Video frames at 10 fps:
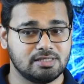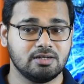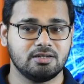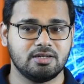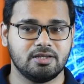it's
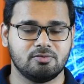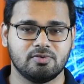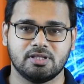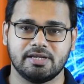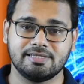unclear
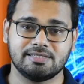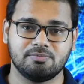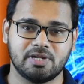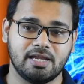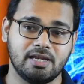whether
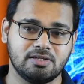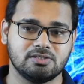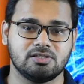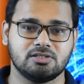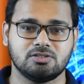S M nine
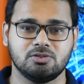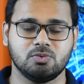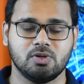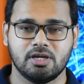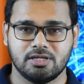eight six
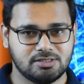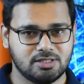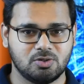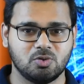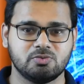U
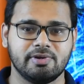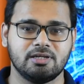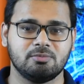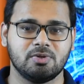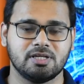is the Note
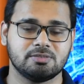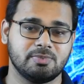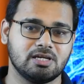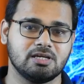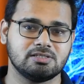twenty Plus
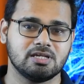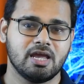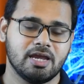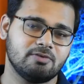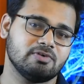
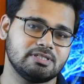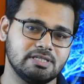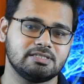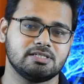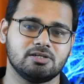because it
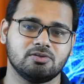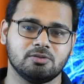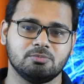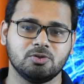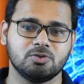was listed
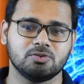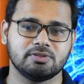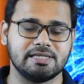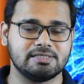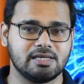on the
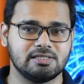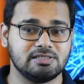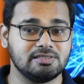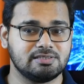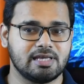Bluetooth S I
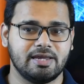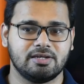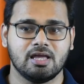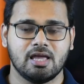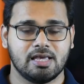G
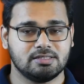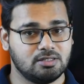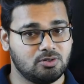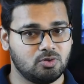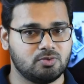site
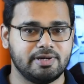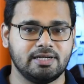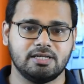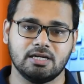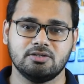as the Note
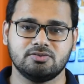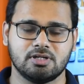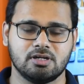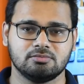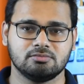twenty
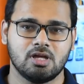Ultra.